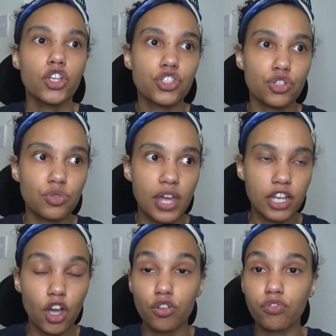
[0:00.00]
Do they
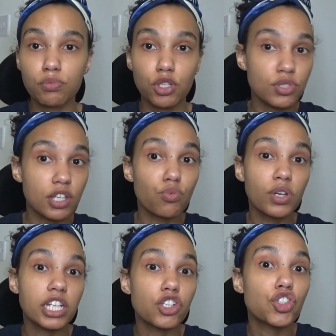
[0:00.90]
go from using
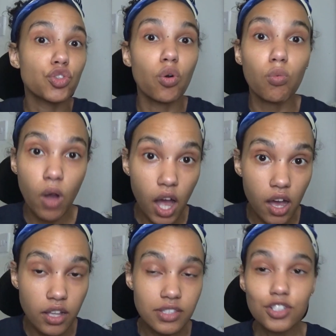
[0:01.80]
really short
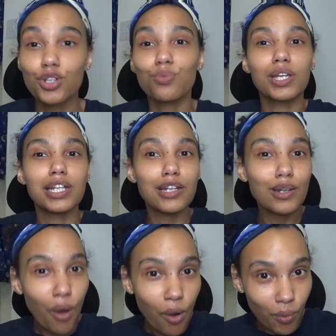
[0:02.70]
words to really
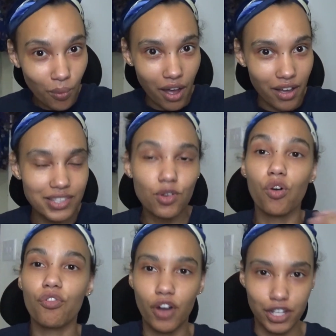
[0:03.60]
long words,
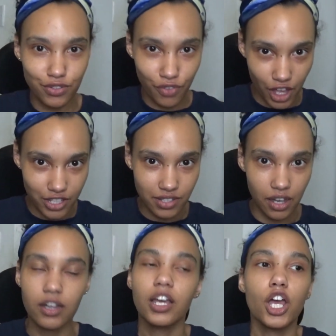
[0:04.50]
or vice versa?